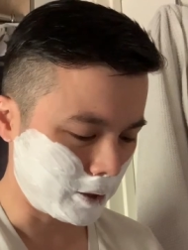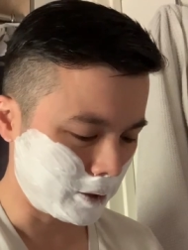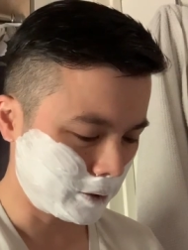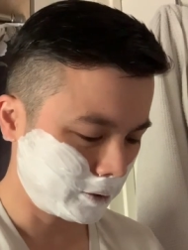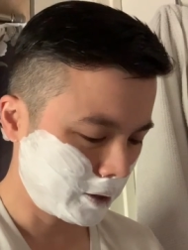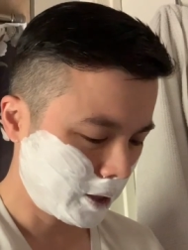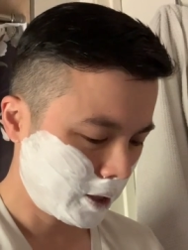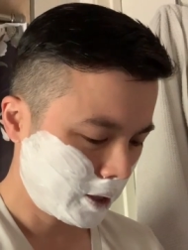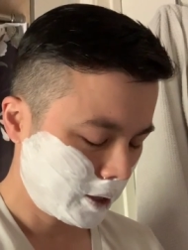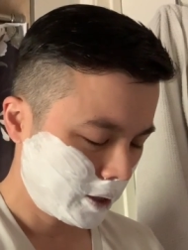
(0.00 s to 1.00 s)
good.
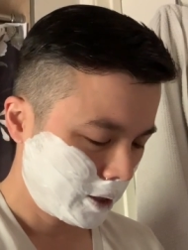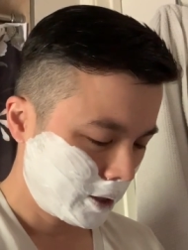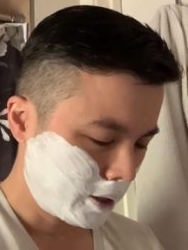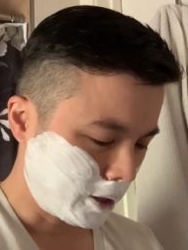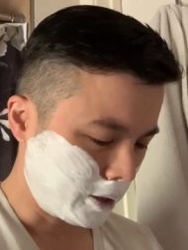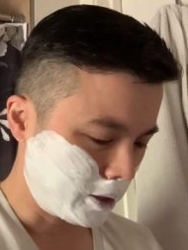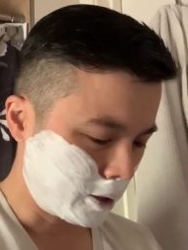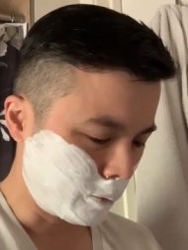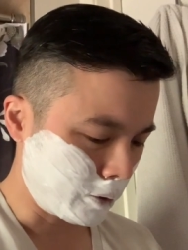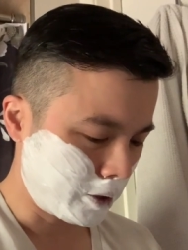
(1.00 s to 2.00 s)
At least
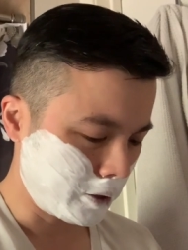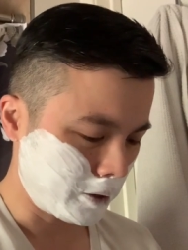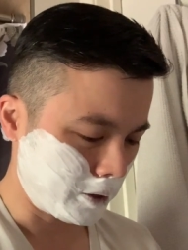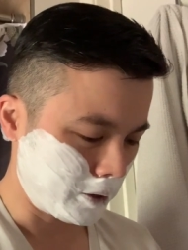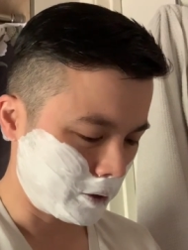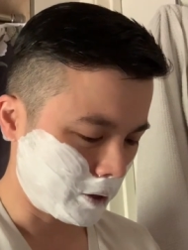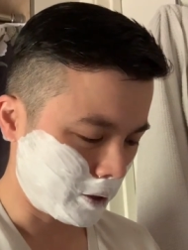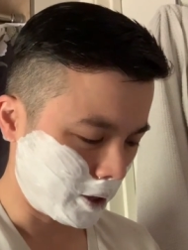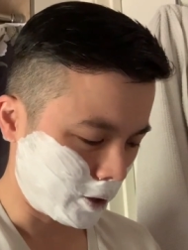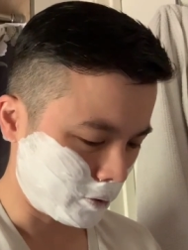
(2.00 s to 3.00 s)
it won't kill you. It's all
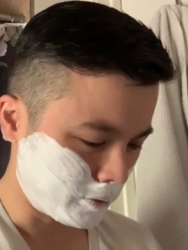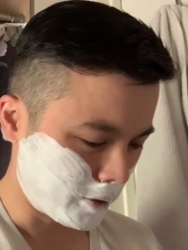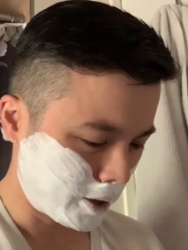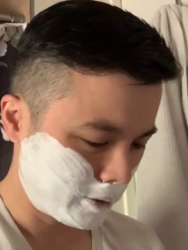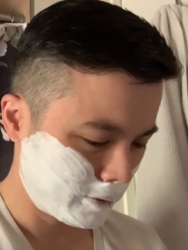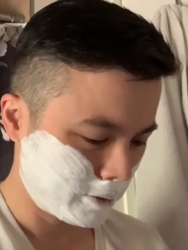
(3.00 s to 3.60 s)
natural, right?